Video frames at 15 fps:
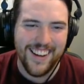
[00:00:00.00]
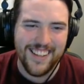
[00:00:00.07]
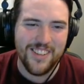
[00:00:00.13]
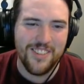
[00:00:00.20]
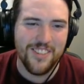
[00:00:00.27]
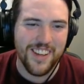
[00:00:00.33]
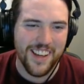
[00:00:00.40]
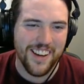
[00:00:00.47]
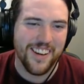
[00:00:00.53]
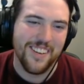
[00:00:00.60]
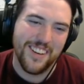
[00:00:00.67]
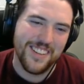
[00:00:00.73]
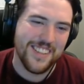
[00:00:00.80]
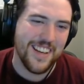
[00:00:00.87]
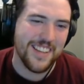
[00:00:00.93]
I do get
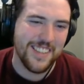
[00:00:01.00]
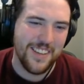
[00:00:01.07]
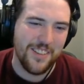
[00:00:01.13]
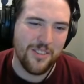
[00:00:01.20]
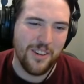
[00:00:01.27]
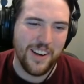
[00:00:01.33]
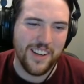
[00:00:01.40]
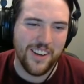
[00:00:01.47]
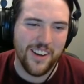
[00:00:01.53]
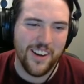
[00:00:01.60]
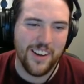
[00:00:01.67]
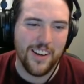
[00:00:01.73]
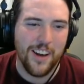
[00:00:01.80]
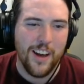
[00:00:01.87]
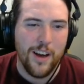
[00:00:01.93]
it. It's actually quite
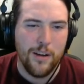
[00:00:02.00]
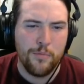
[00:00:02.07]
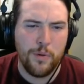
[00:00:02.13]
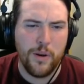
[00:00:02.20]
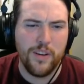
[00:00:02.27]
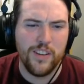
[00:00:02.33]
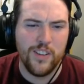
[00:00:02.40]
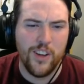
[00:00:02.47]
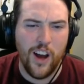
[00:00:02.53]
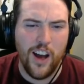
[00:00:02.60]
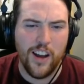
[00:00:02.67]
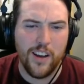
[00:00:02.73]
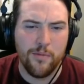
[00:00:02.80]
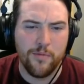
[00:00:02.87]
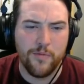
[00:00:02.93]
good. Probably
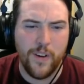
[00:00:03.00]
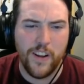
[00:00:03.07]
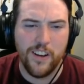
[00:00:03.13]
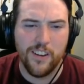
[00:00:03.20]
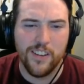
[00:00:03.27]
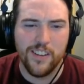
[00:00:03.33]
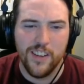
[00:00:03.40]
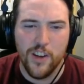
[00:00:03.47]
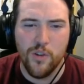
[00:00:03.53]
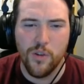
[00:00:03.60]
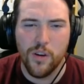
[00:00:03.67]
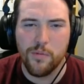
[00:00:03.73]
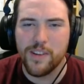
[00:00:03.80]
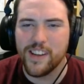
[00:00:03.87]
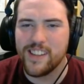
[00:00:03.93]
not. I'm funnier than
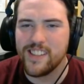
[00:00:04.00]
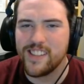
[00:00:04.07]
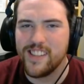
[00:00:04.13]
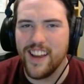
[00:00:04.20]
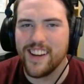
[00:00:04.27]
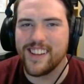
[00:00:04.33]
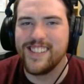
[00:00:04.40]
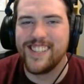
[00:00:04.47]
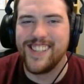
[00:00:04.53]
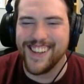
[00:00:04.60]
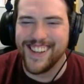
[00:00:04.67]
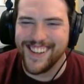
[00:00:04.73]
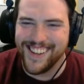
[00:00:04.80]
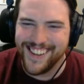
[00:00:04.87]
you. I'm like six.